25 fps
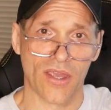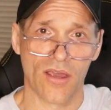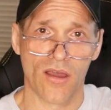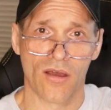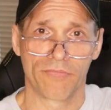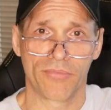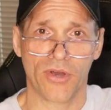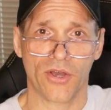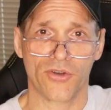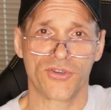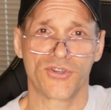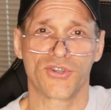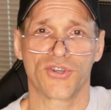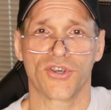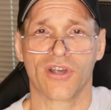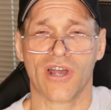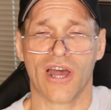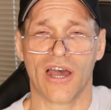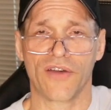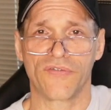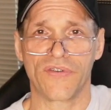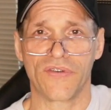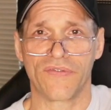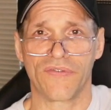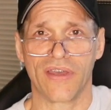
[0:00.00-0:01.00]
Post your
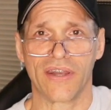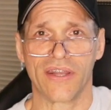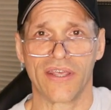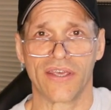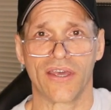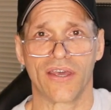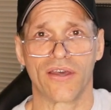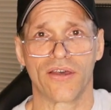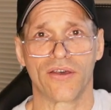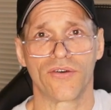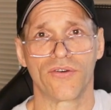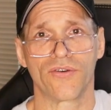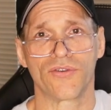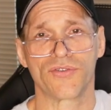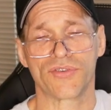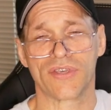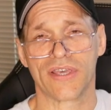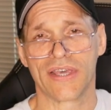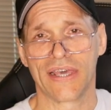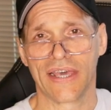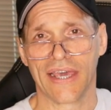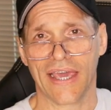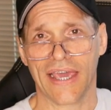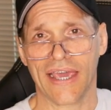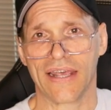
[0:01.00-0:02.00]
coffee videos,
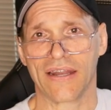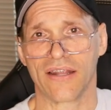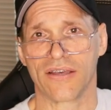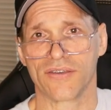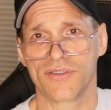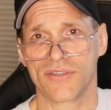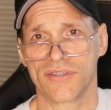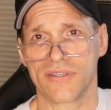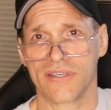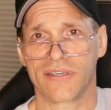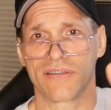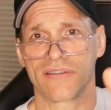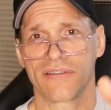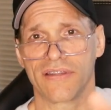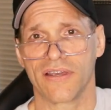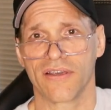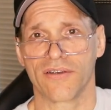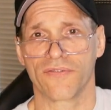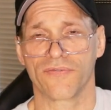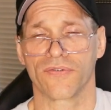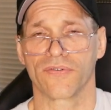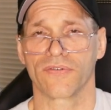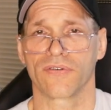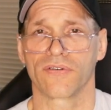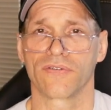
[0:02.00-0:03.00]
and I'll see you
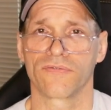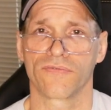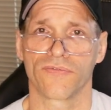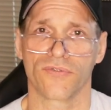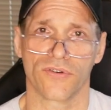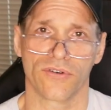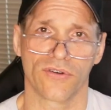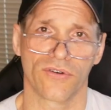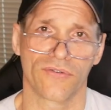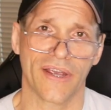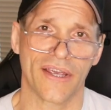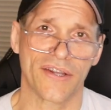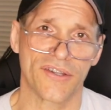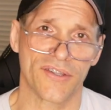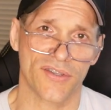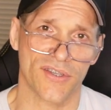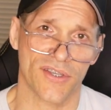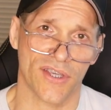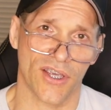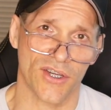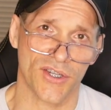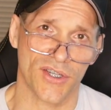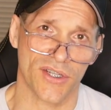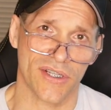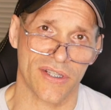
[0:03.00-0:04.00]
there for a great
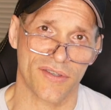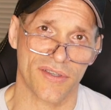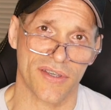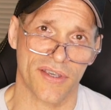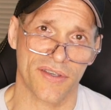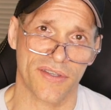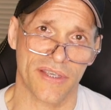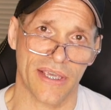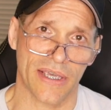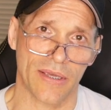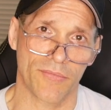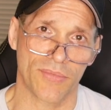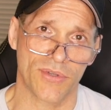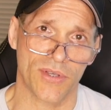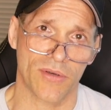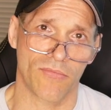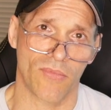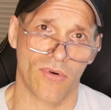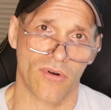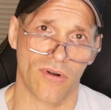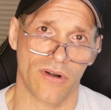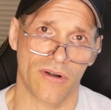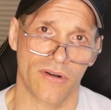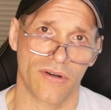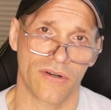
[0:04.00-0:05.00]
discussion at 6 a.m.
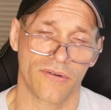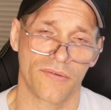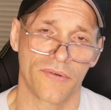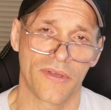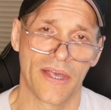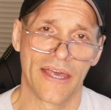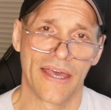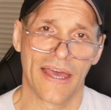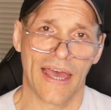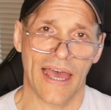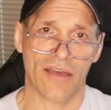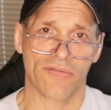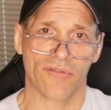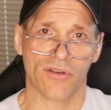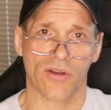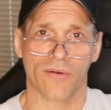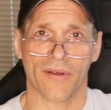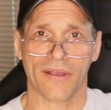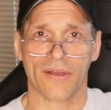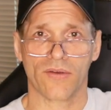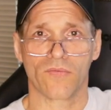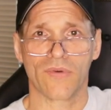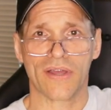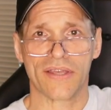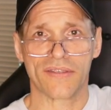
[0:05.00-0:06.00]
tomorrow. Have a
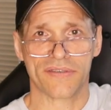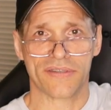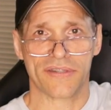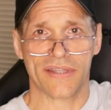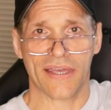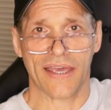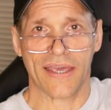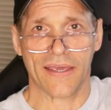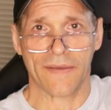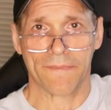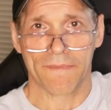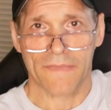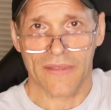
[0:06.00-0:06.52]
great Wednesday.